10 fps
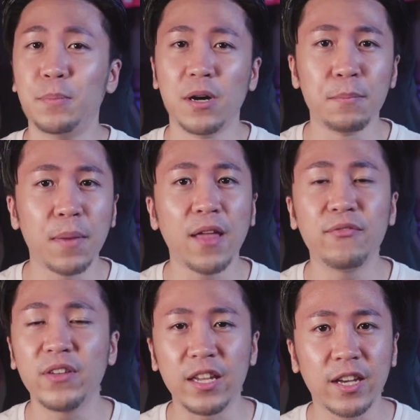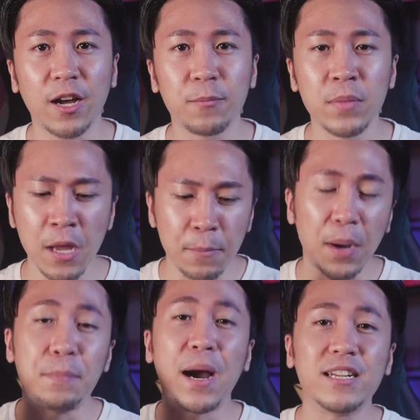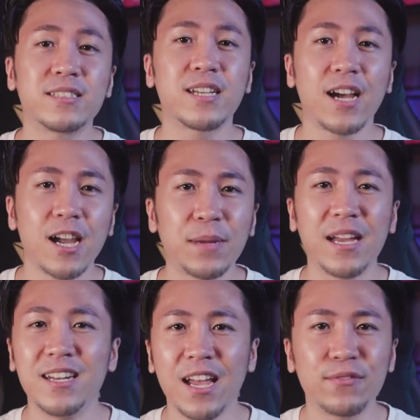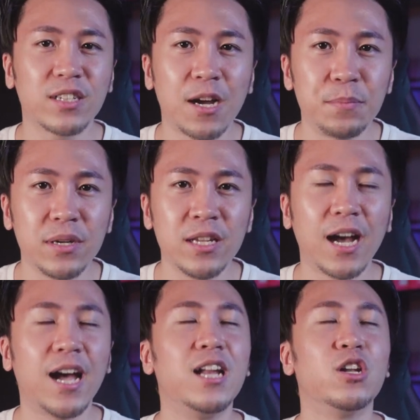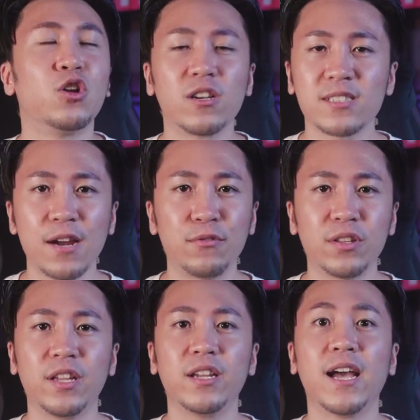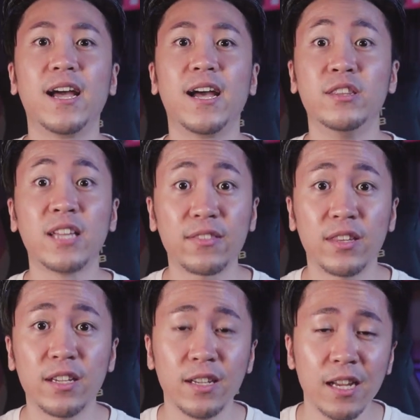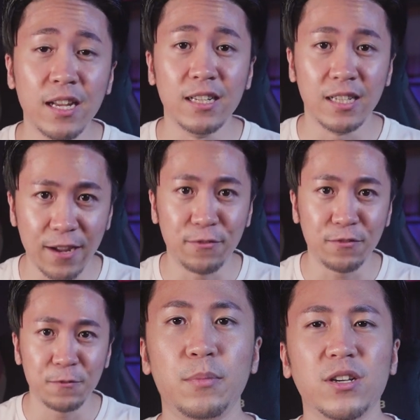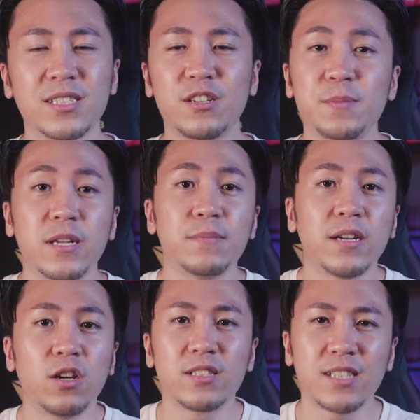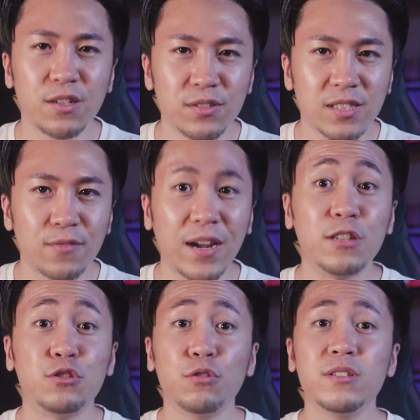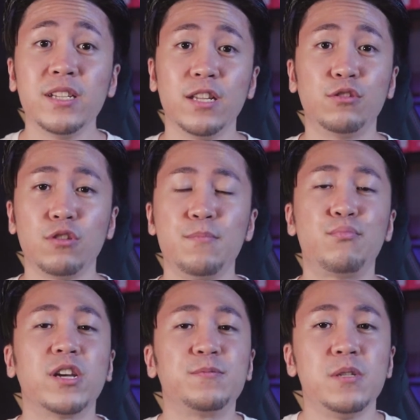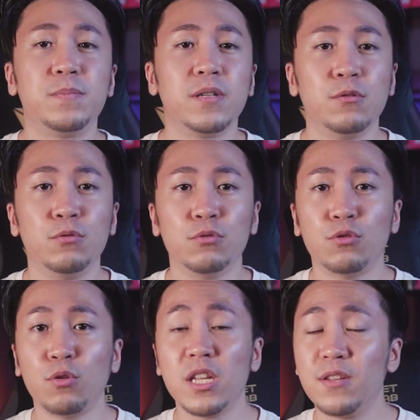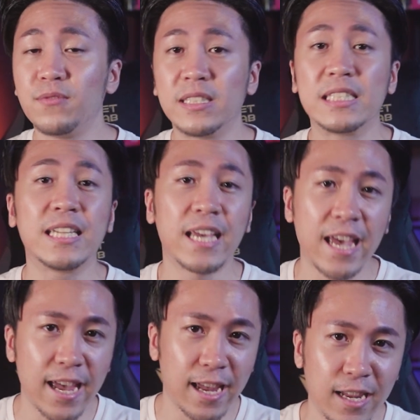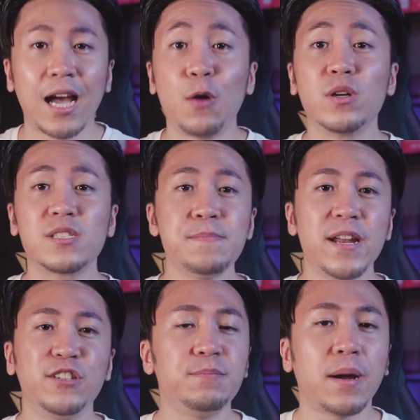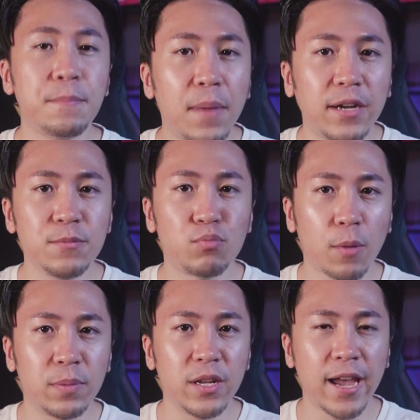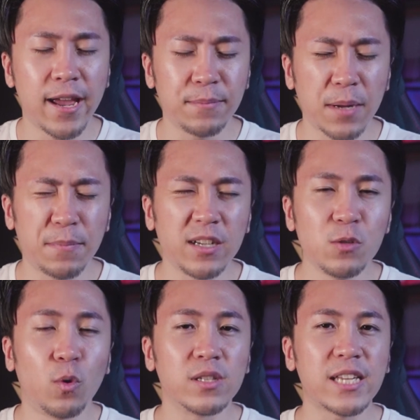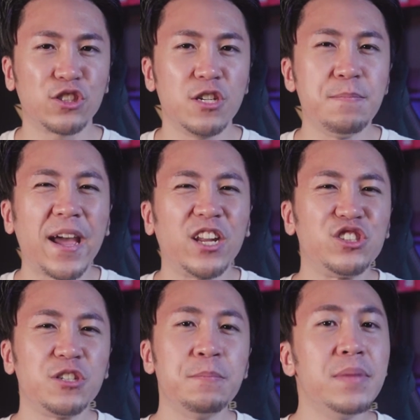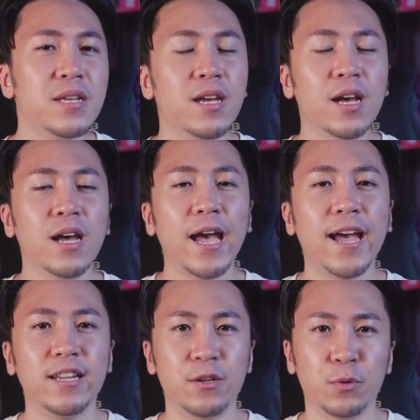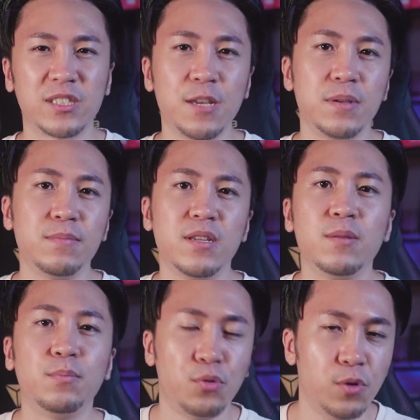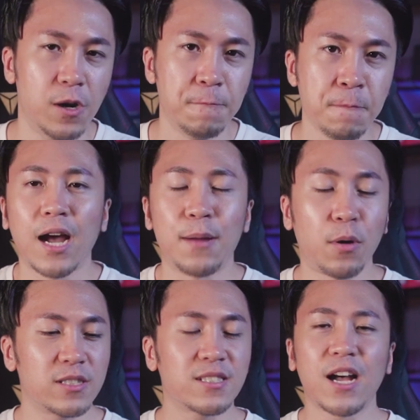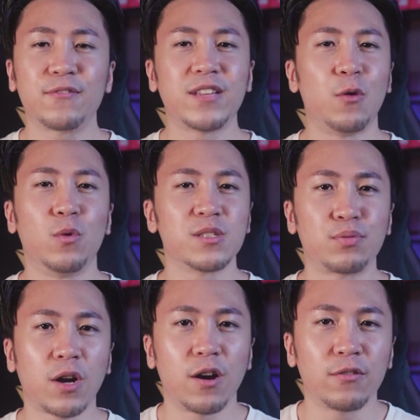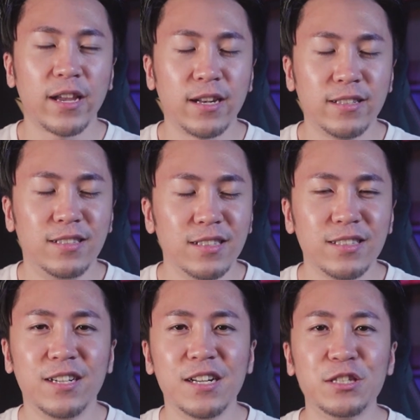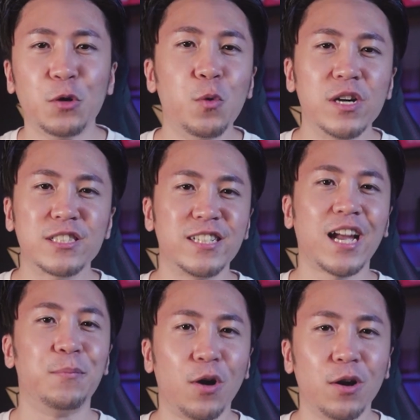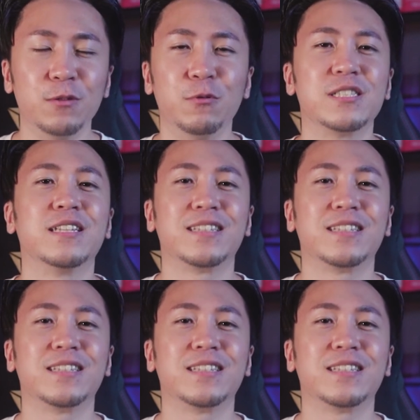per month income. But by the time I left the company, I had lost everything. I had nothing left. Because I was spending money on a ton of stuff I don't need to impress people who don't even care. I wasn't managing my money properly, and my money was actually managing me, and it was keeping me poor. I bought stuff that I wasn't proud of, and the worst thing I bought was a